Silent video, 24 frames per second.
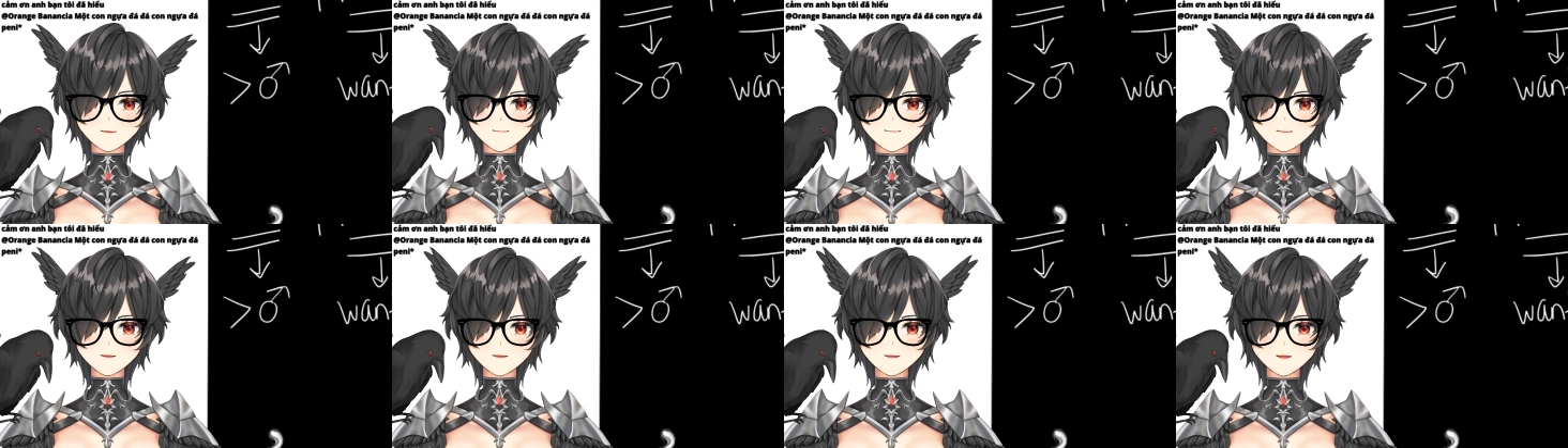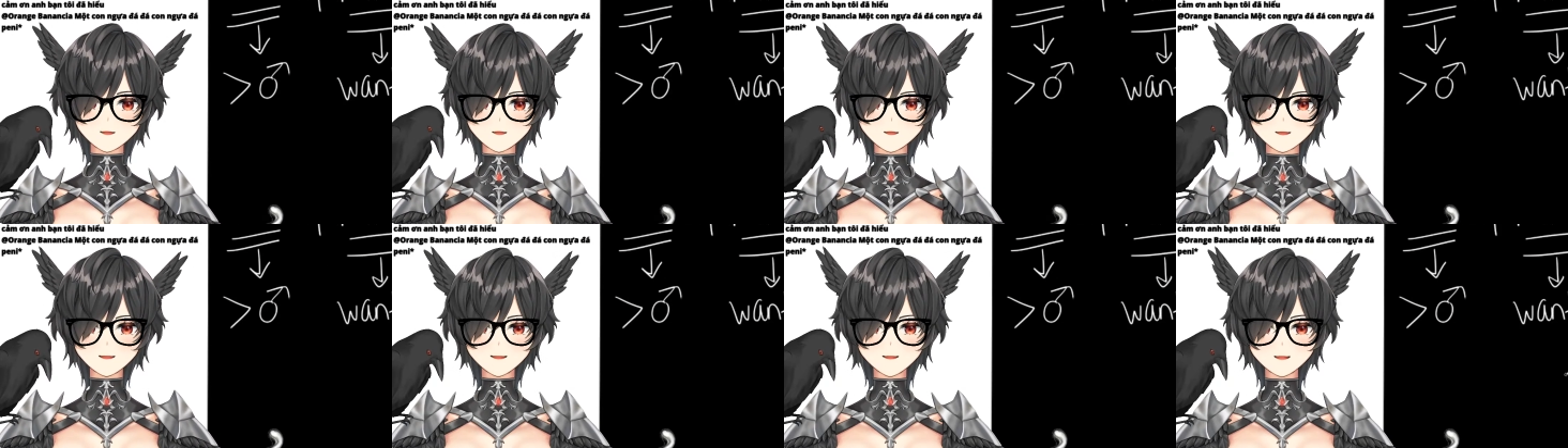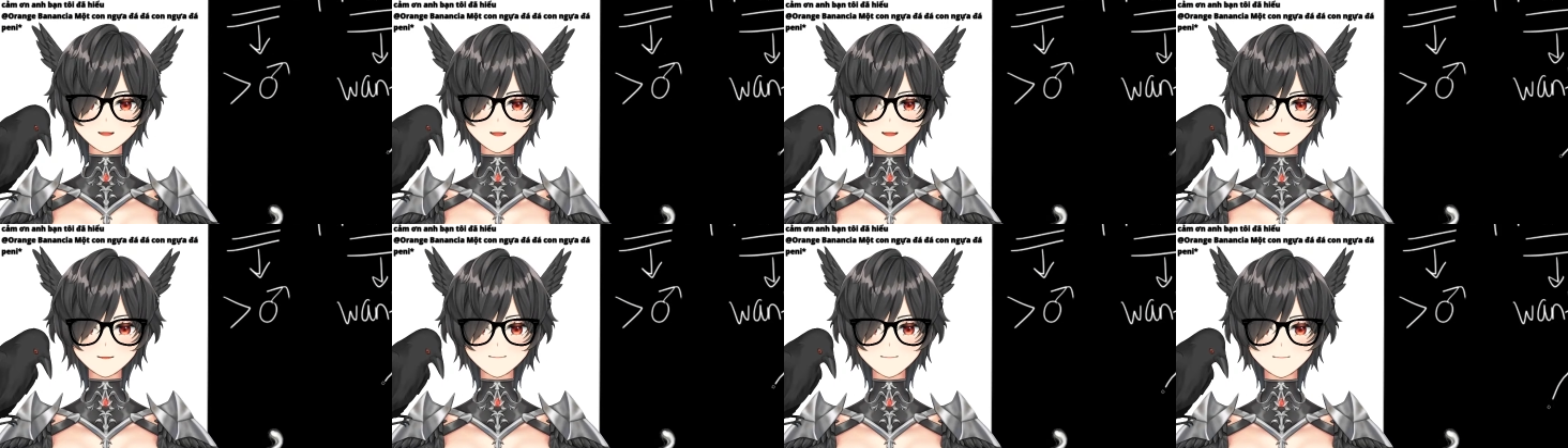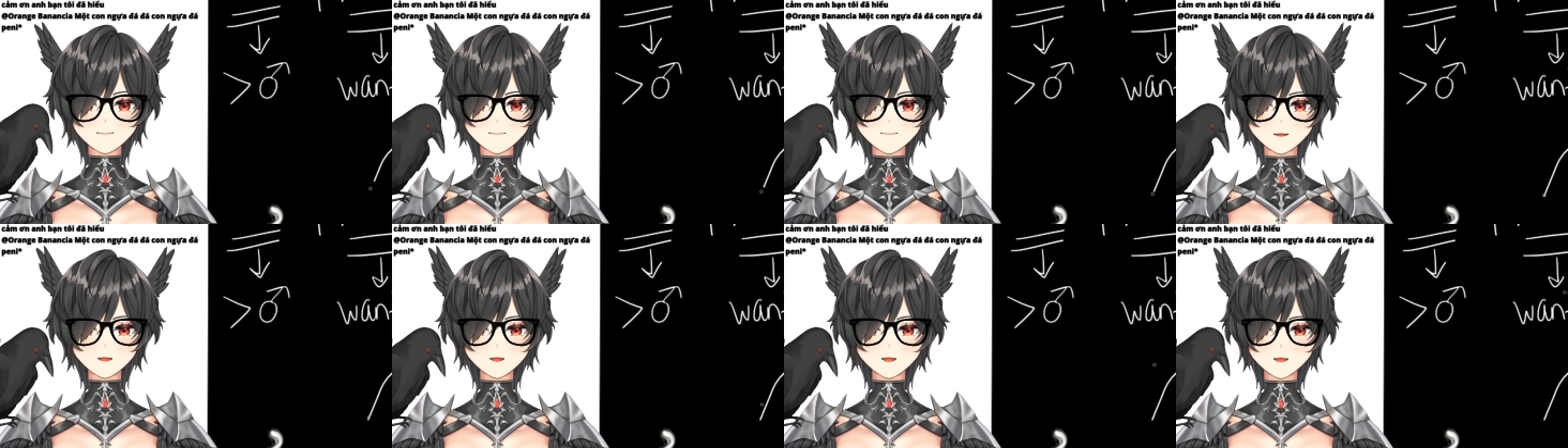I mean, this kind of
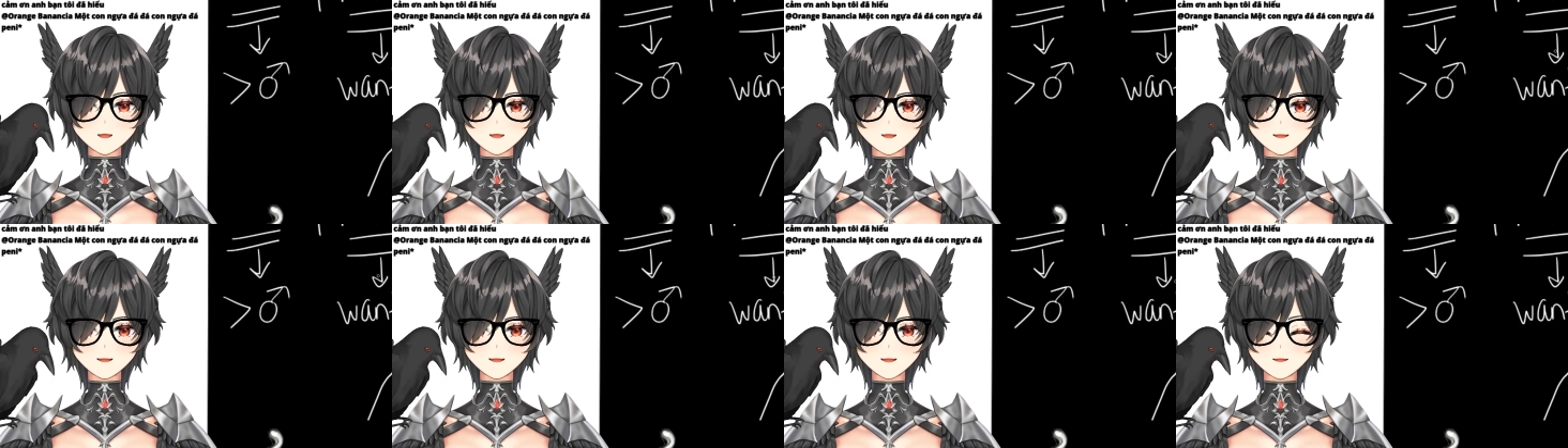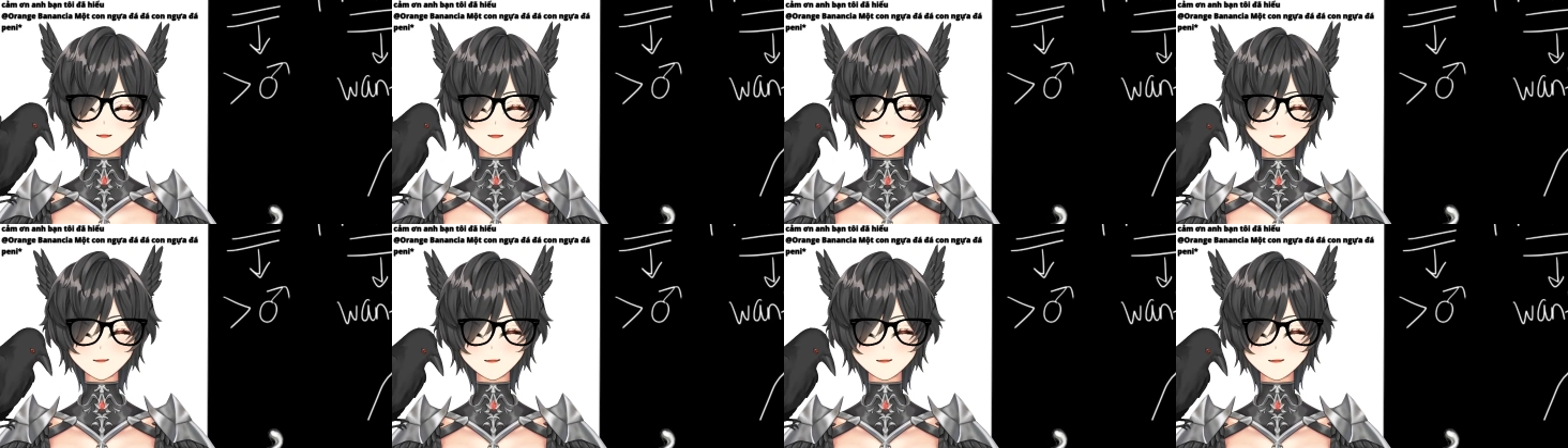means